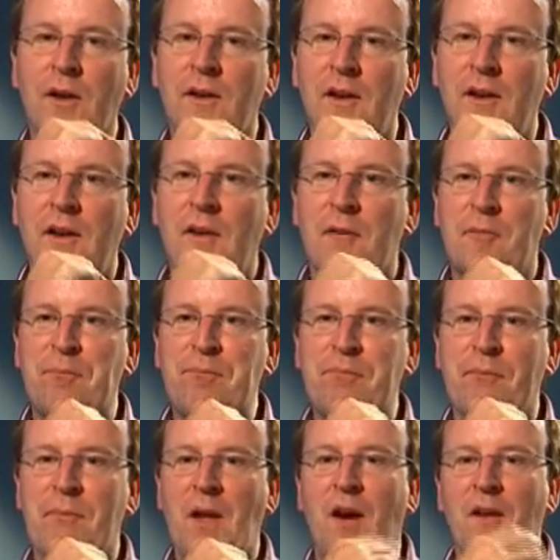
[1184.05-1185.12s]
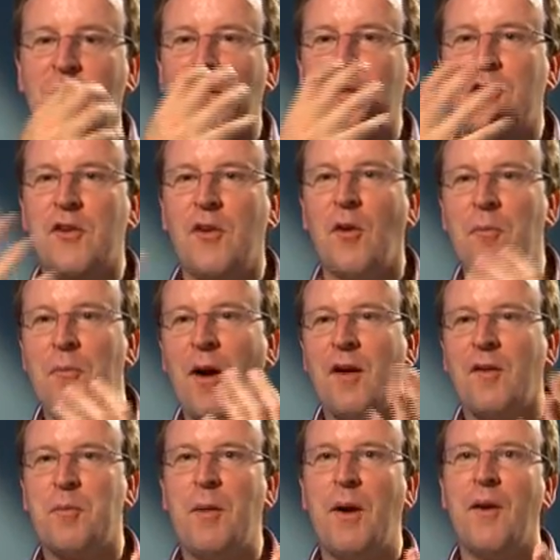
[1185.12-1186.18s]
And I sort of drew on my
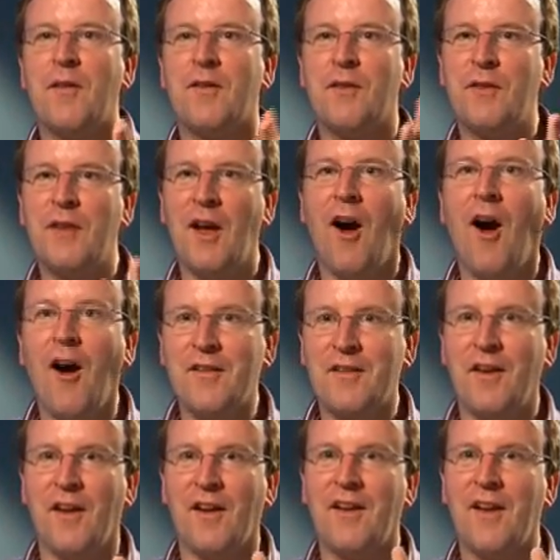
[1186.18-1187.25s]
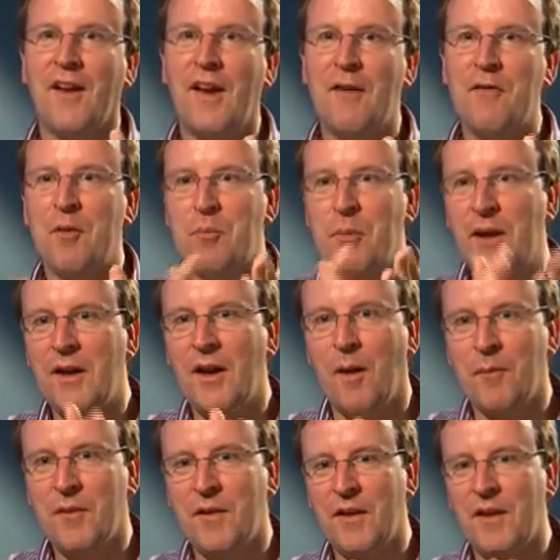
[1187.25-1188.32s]
experience of the Arctic and having been
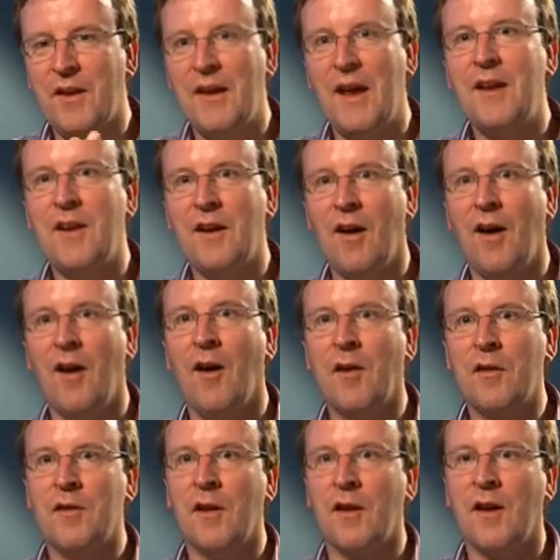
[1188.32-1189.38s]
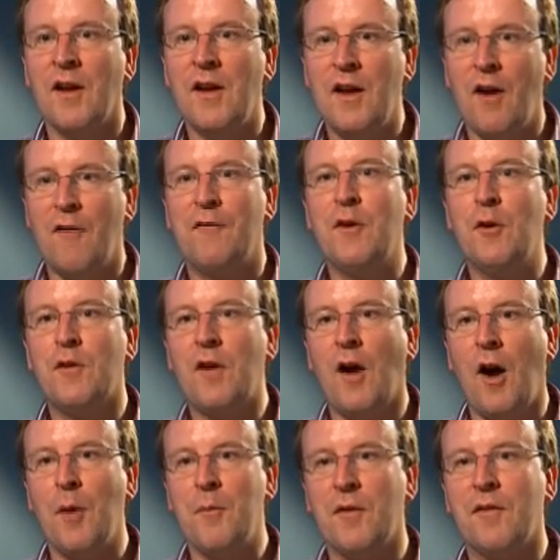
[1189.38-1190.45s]
up to the Canadian high Arctic a few
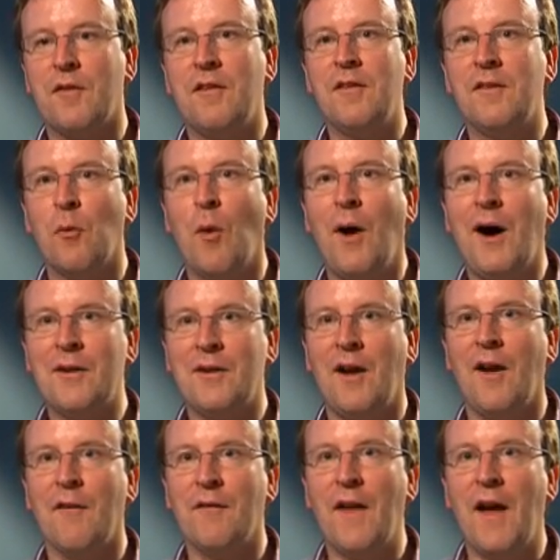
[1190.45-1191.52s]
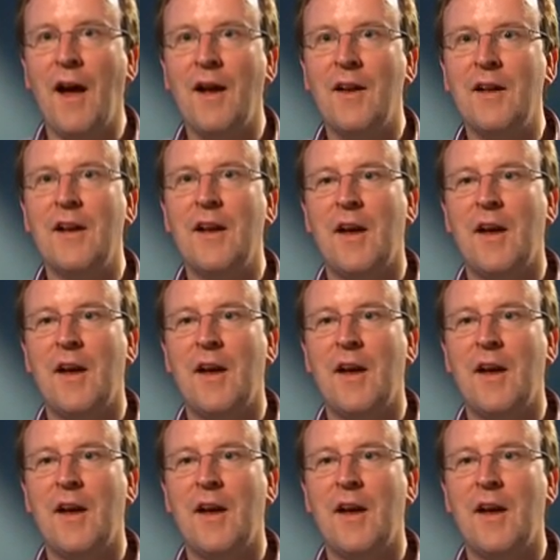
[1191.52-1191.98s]
times and seen the wildlife there.